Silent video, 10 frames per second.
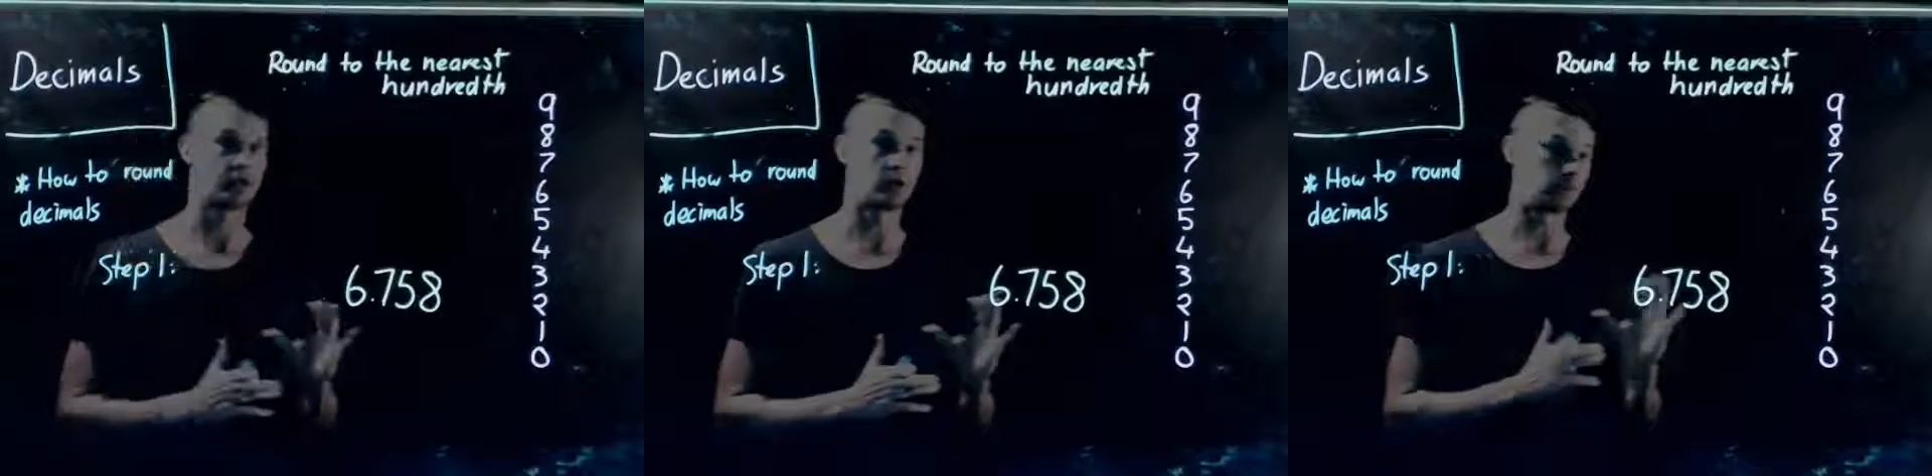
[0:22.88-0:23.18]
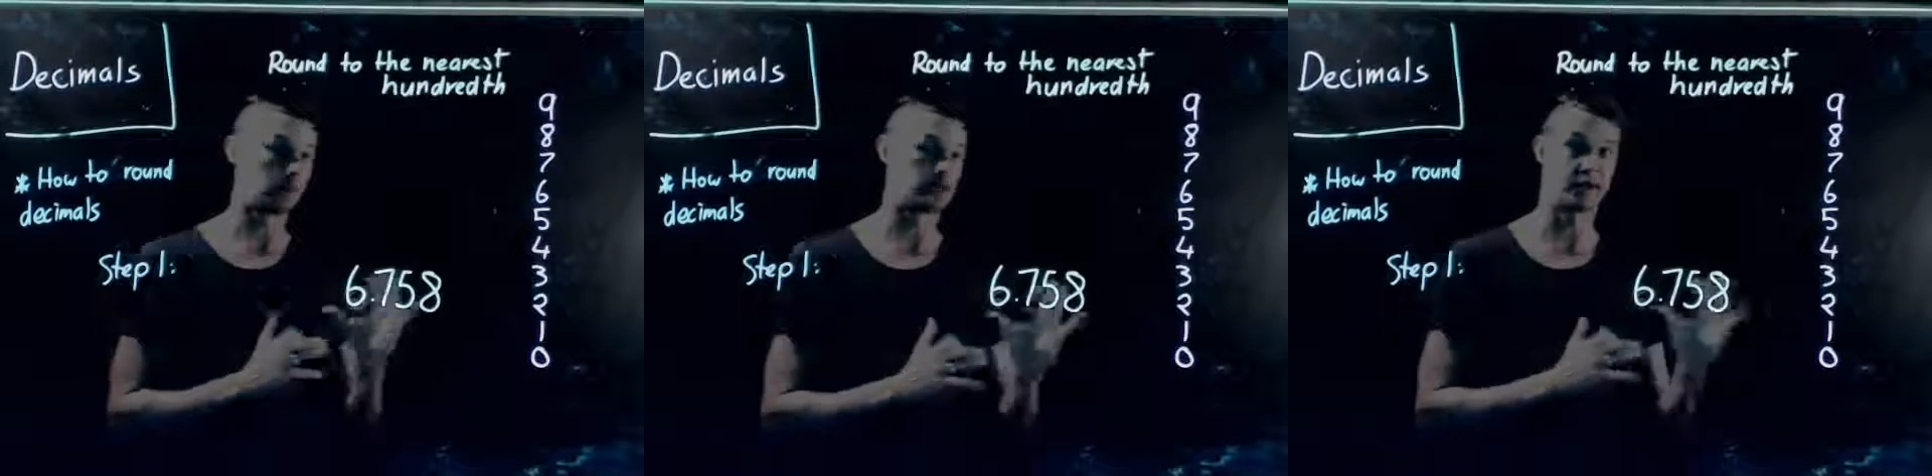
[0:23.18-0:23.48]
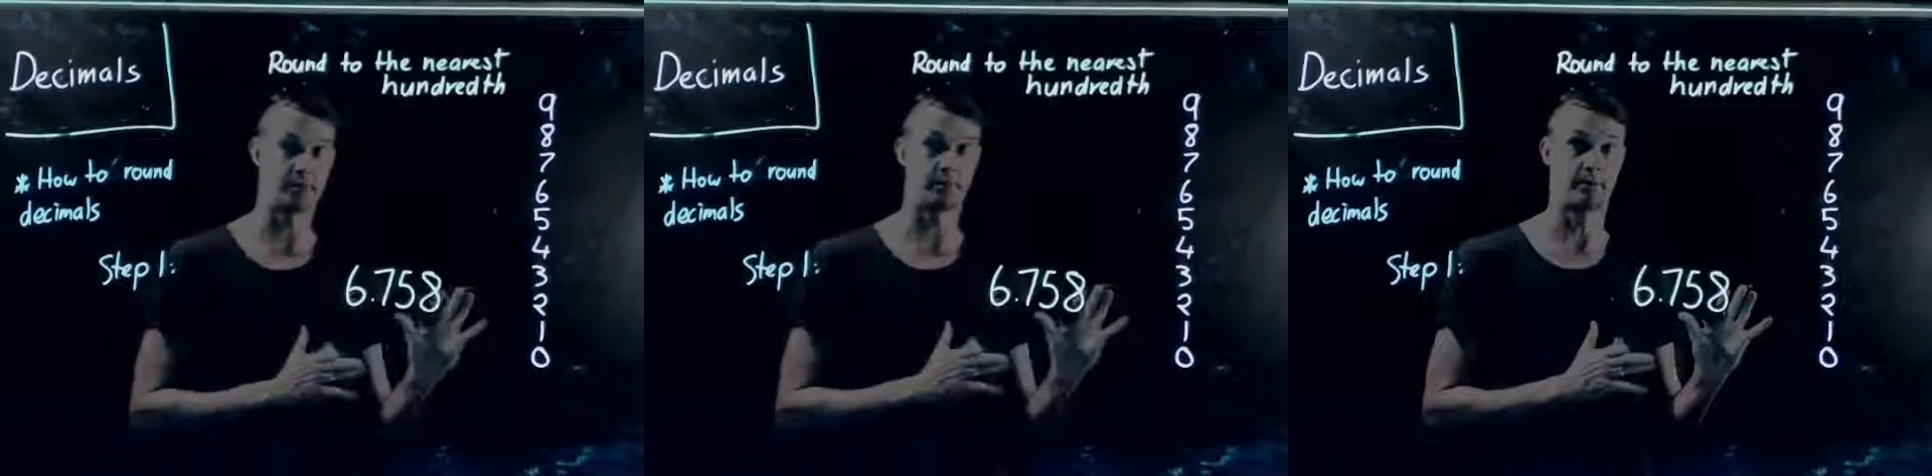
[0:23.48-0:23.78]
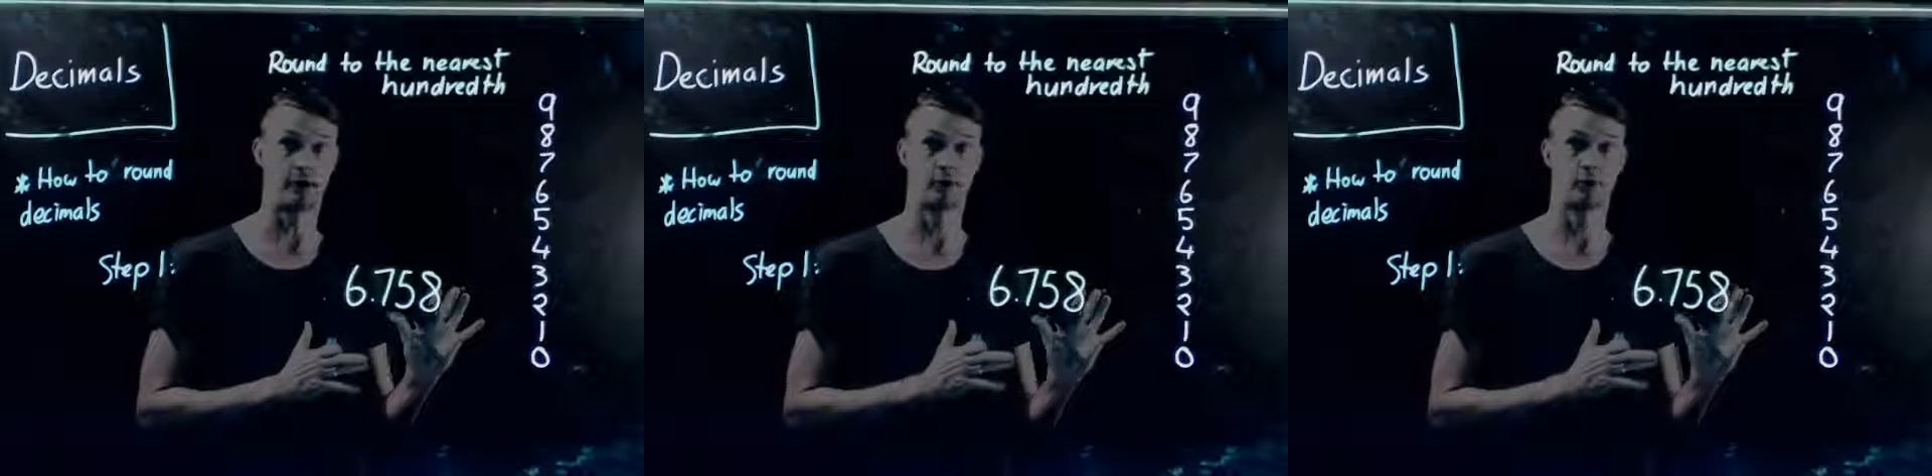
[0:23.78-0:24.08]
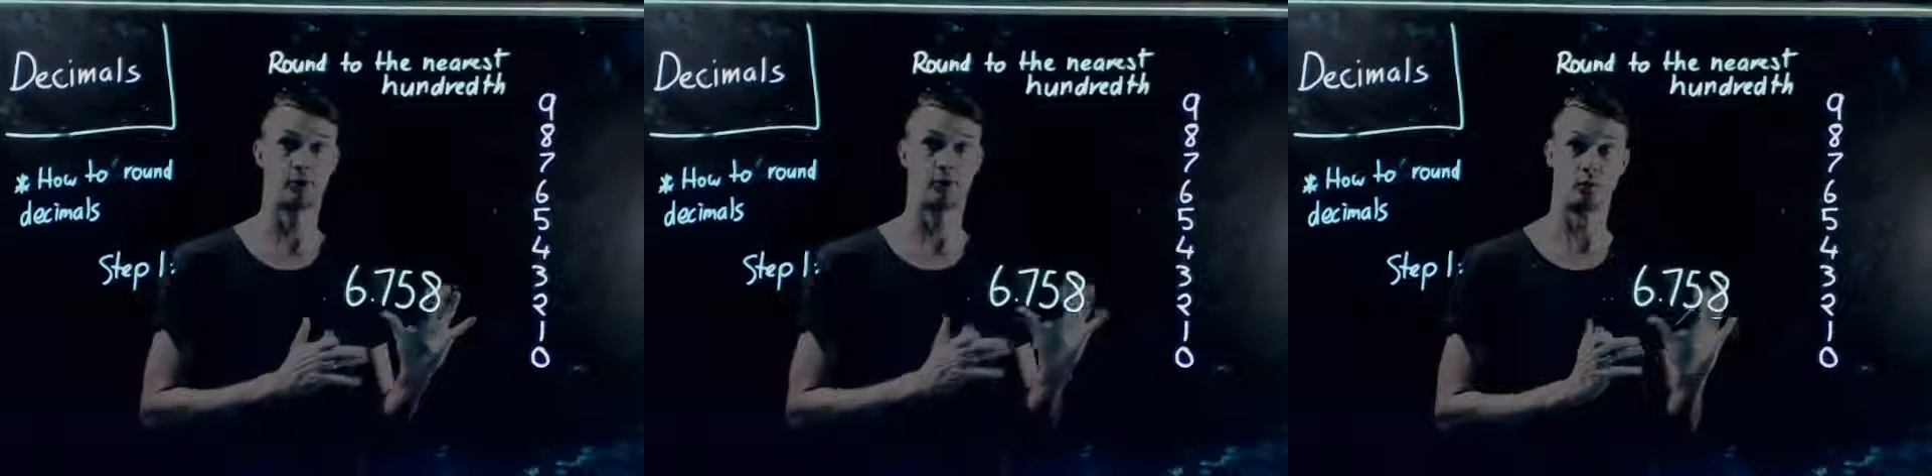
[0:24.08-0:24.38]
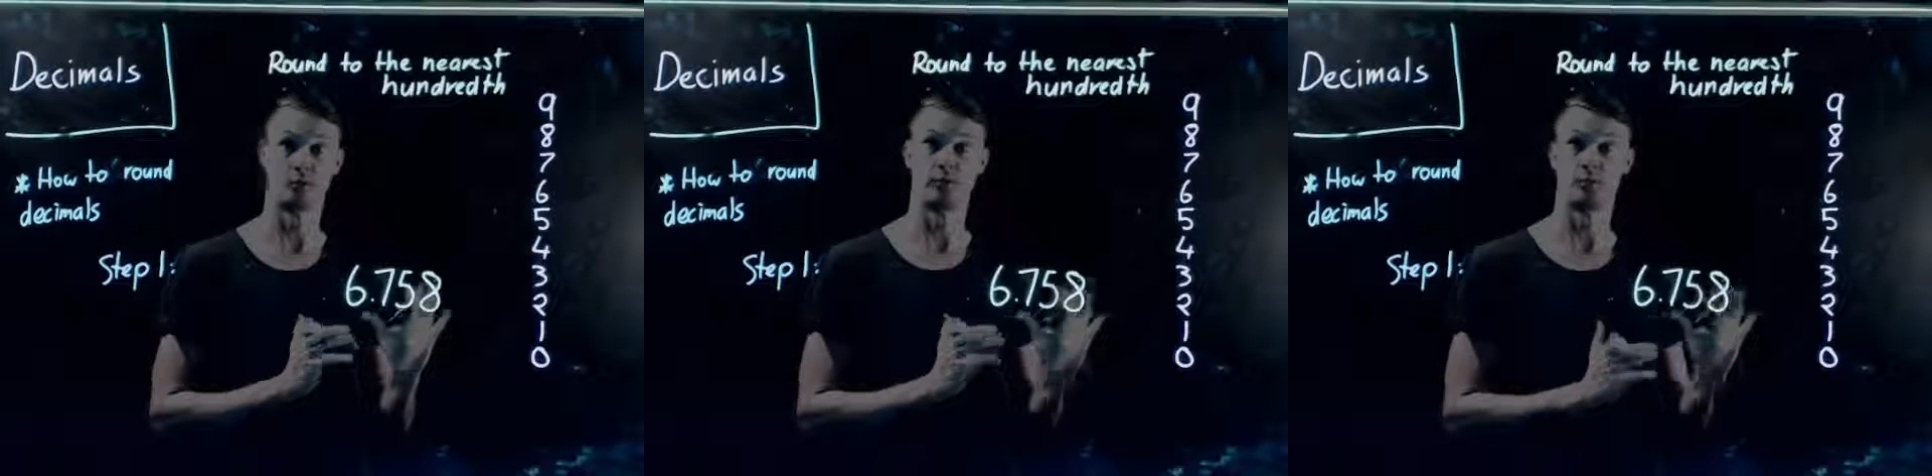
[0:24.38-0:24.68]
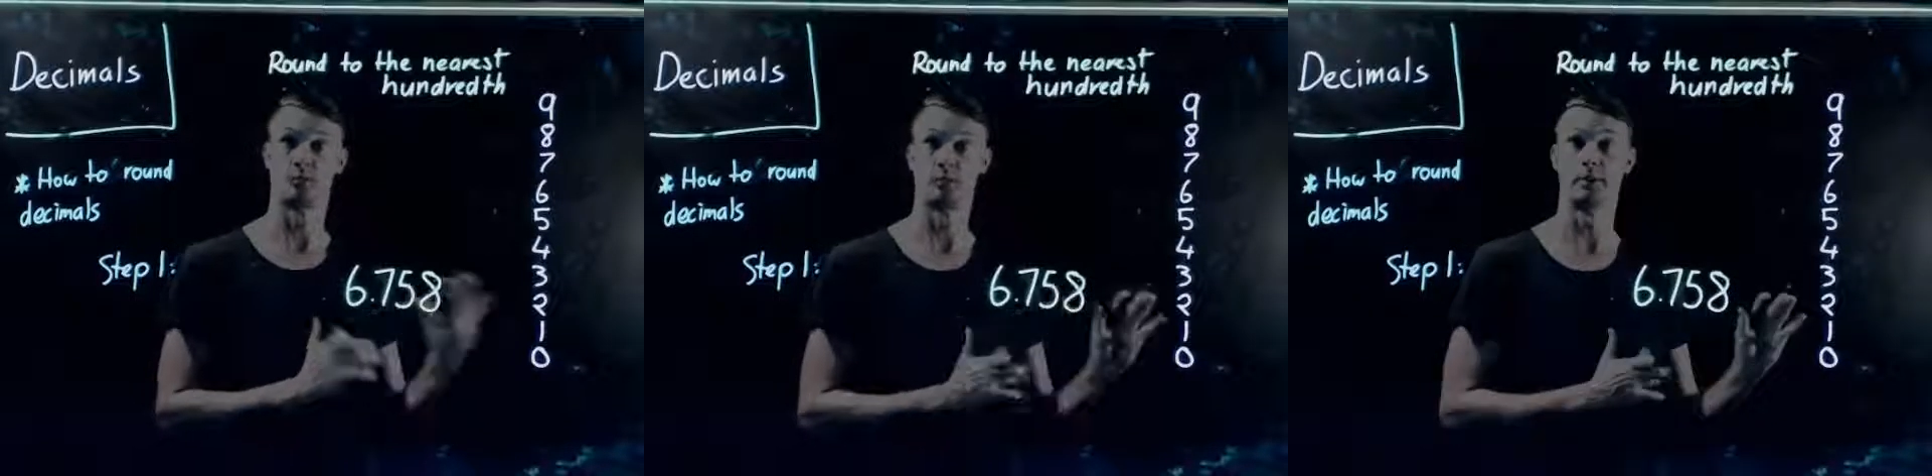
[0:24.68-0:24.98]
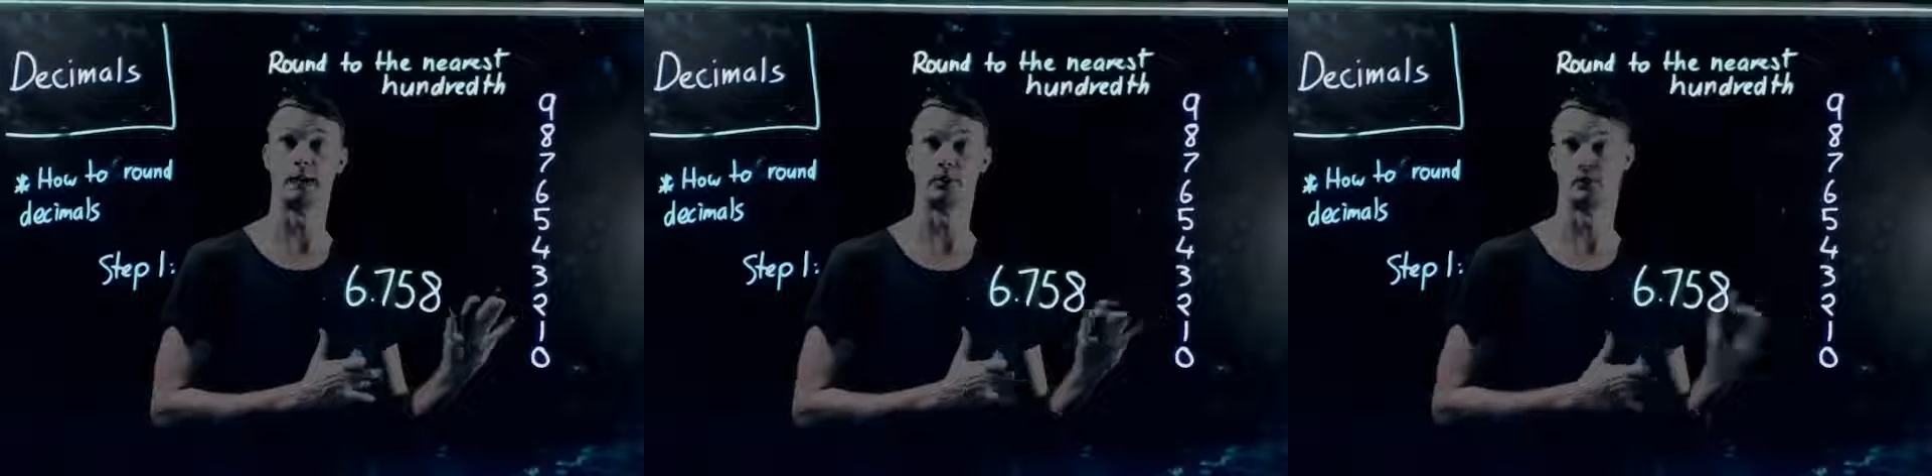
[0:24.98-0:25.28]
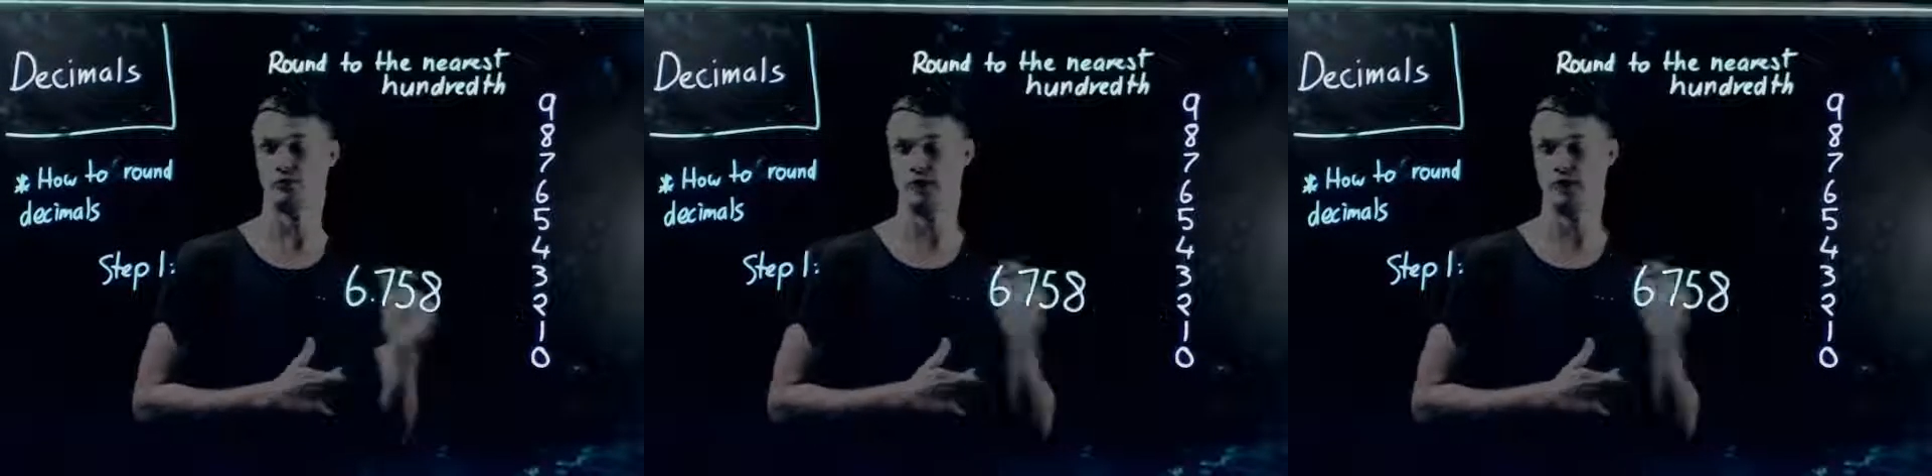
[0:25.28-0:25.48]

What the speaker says: know which number or which decimal place you're